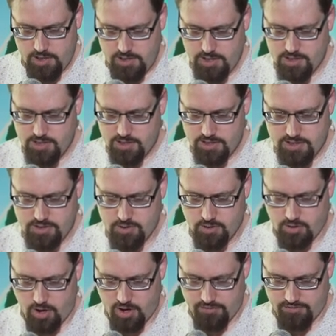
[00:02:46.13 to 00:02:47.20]
These, these are a
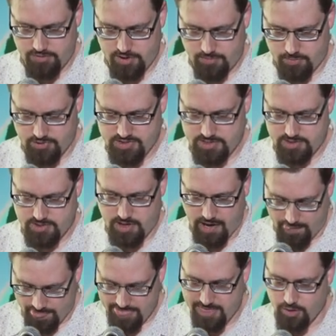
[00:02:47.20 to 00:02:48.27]
lot of numbers, uh,
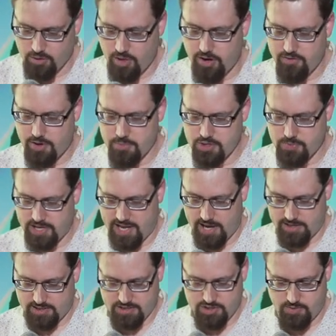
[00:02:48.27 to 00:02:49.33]
there are a lot of numbers we
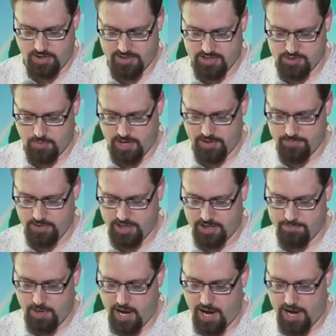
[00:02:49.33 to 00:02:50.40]
can't construct this way,
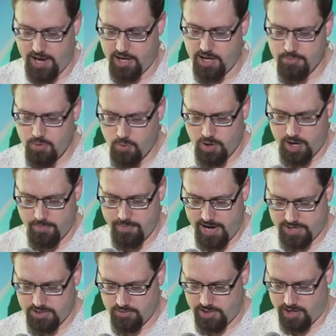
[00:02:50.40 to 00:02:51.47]
like pi, a number we'll come
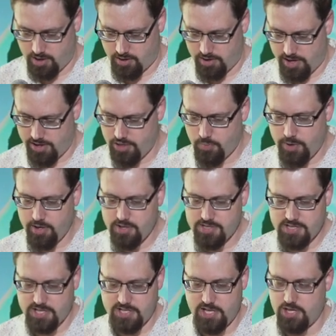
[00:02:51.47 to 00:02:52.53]
back to later, and the
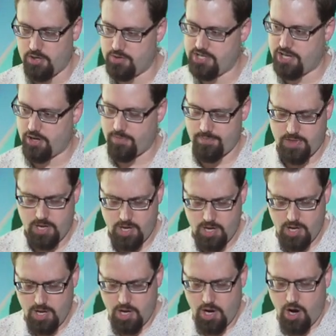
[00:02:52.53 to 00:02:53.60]
weirdness continues here.
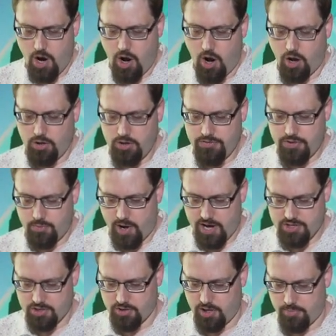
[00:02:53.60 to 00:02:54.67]
All of the
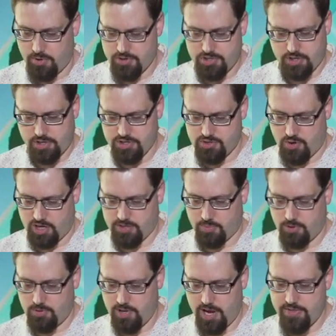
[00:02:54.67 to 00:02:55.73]
rational numbers are
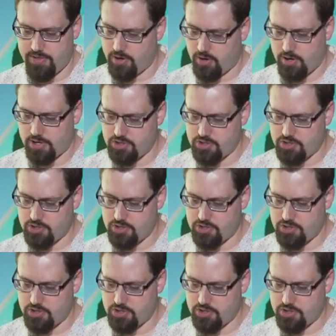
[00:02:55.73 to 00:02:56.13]
constructible, and there are